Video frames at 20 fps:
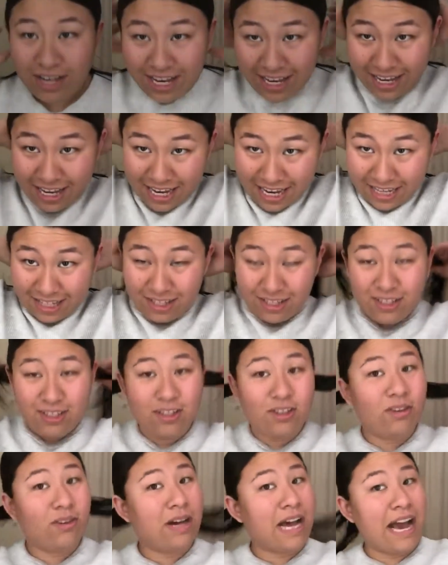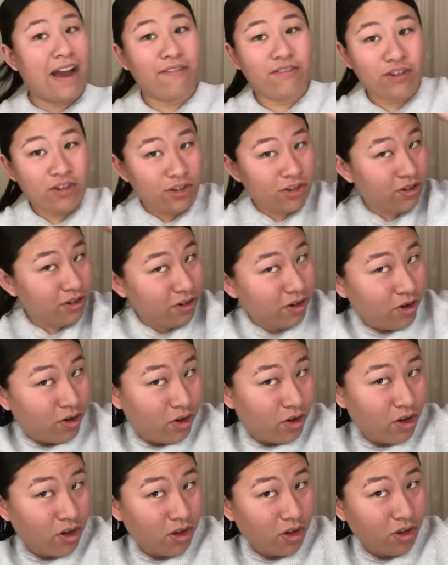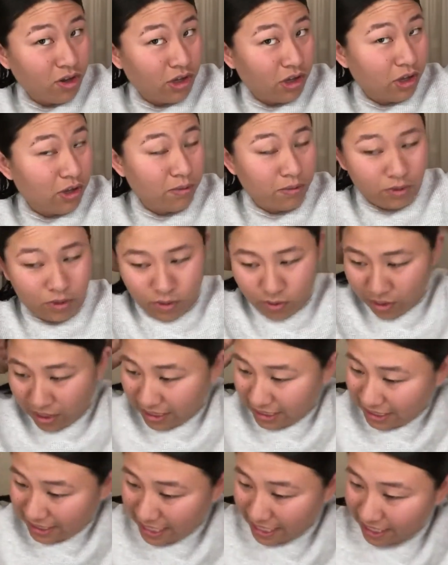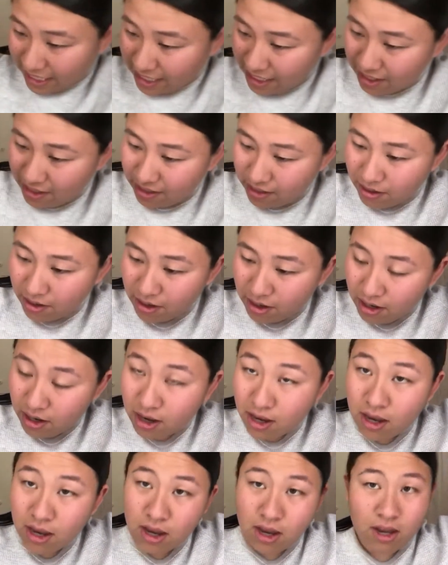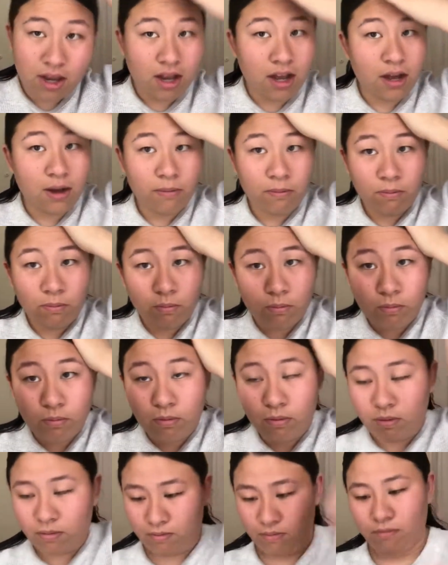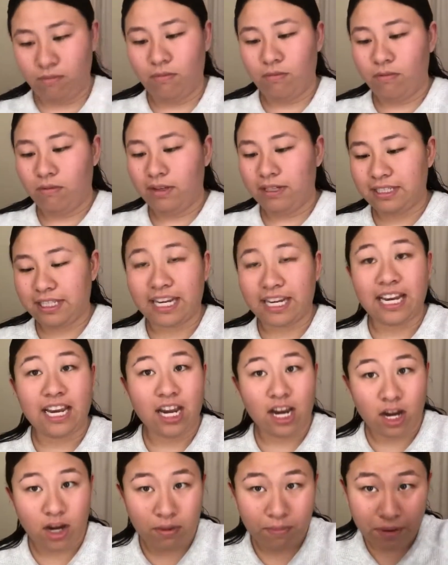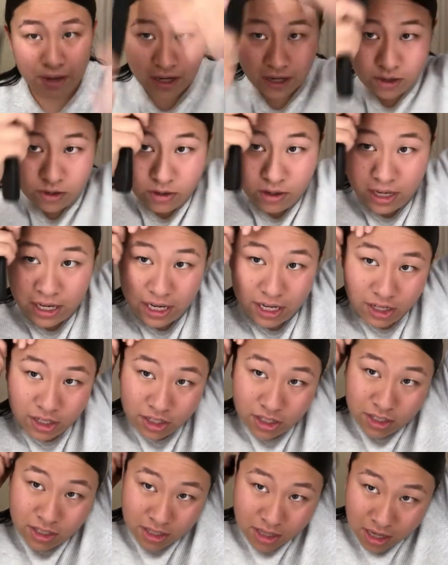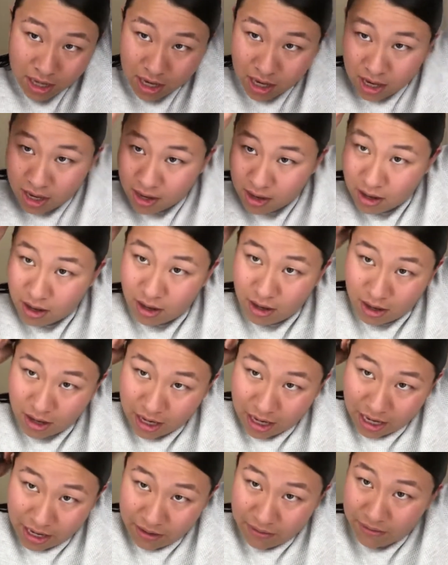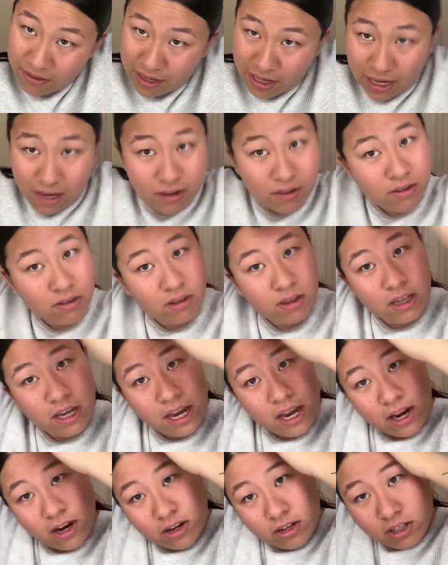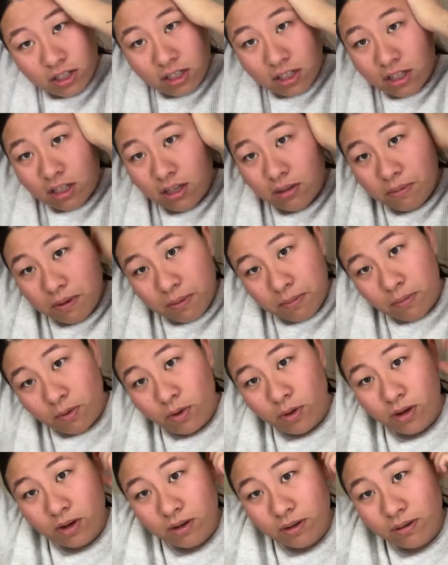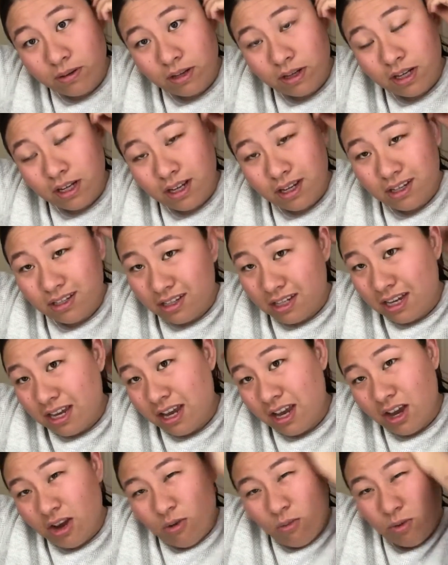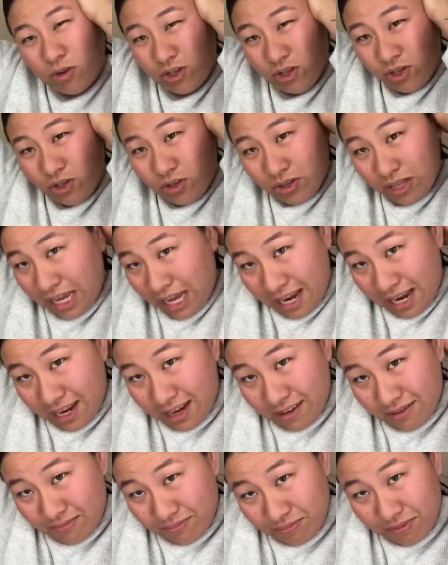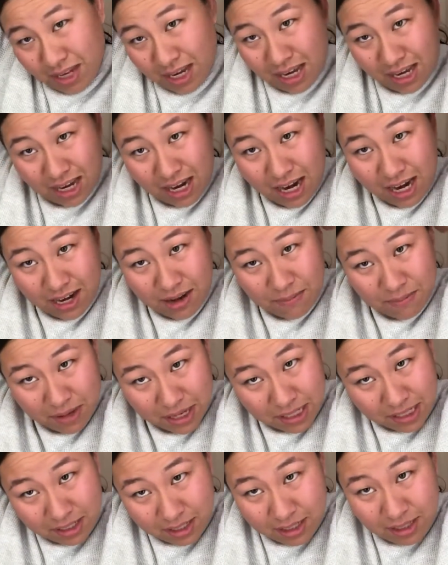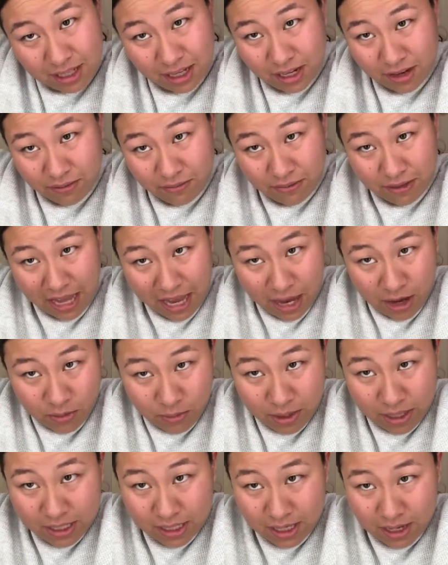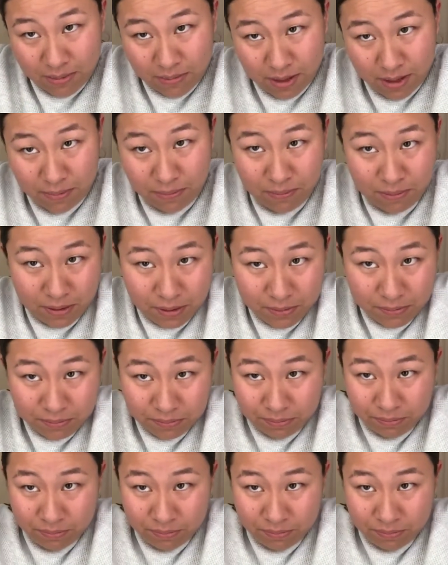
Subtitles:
Okay guys, so after you do the second hairband, go ahead and just even out the hair just a little bit more, because when you do that, it kind of makes the flyaways come up.